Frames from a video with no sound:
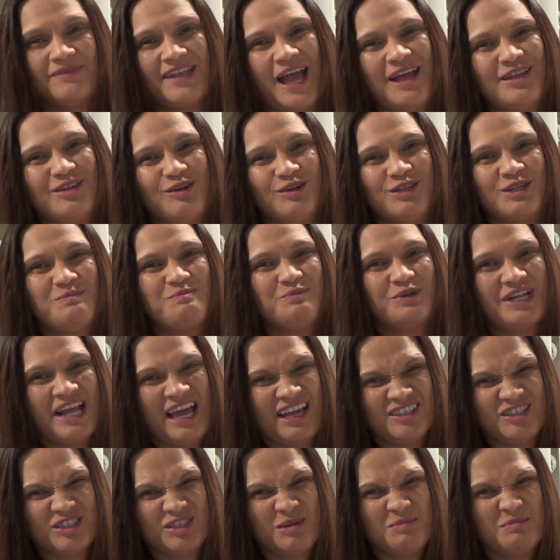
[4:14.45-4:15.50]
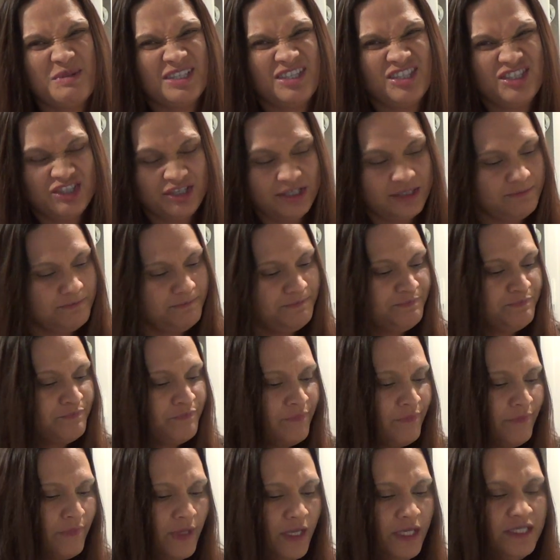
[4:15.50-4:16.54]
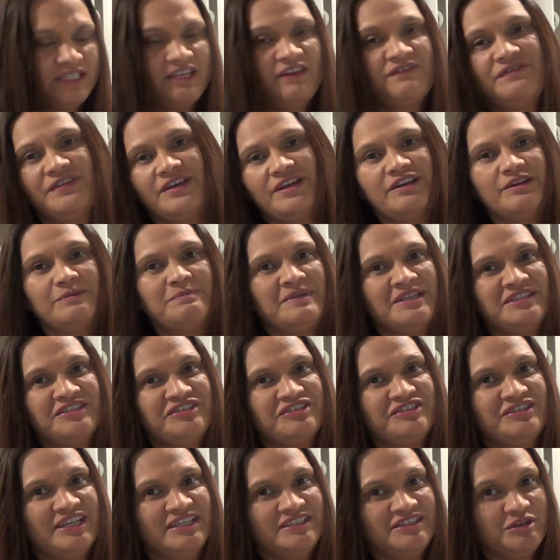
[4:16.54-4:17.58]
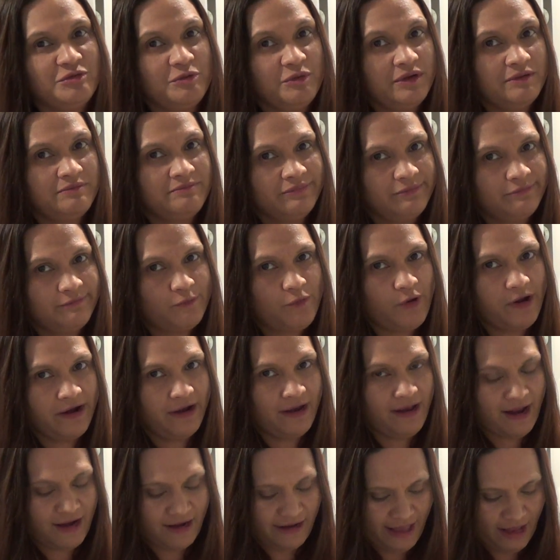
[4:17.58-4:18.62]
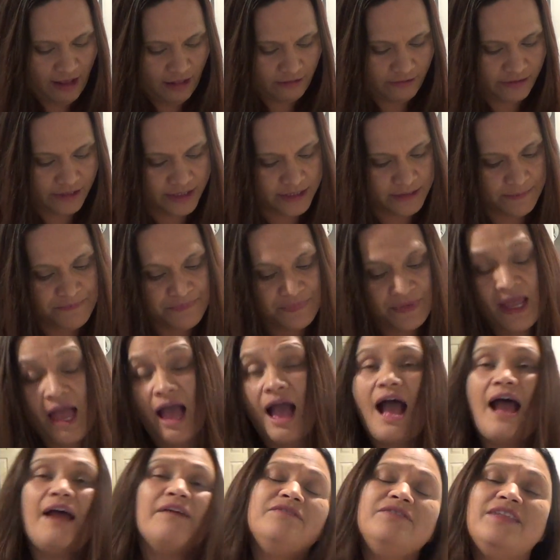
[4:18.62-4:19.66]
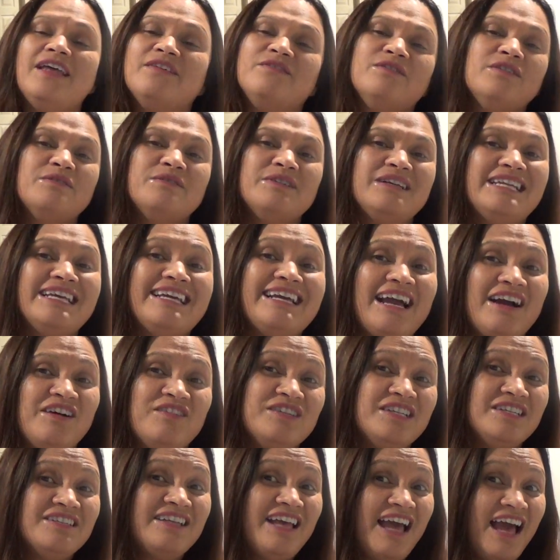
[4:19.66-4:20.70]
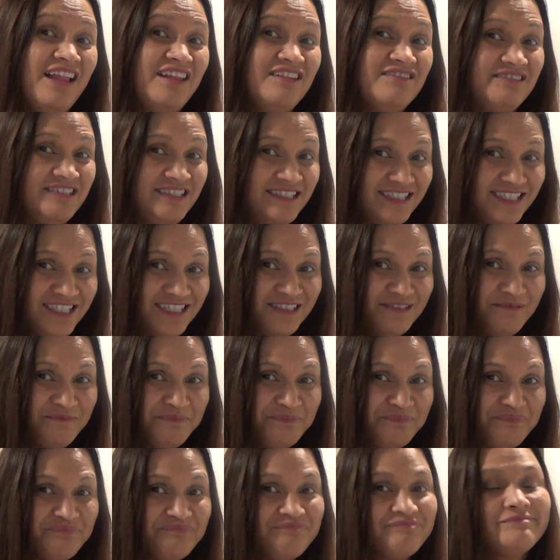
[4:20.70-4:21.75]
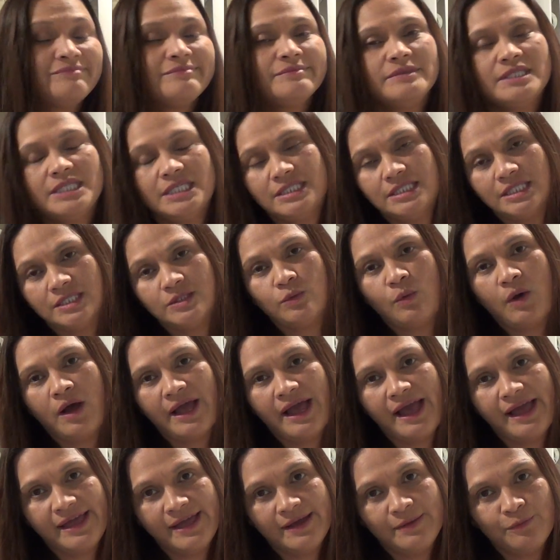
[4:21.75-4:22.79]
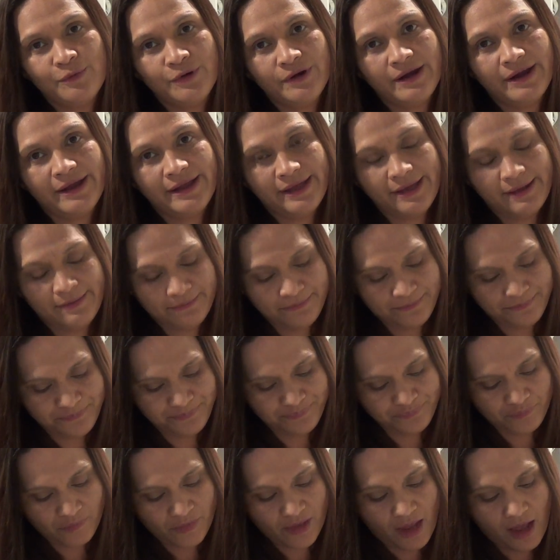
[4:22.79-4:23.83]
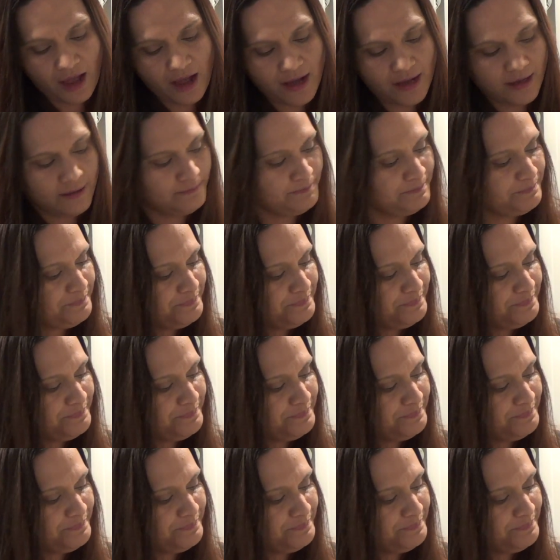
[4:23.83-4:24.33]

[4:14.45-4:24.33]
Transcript: I told him put extra mustard because I figured mustard doesn't require a lot of calories. I've never really counted calories. This is why I am where I am.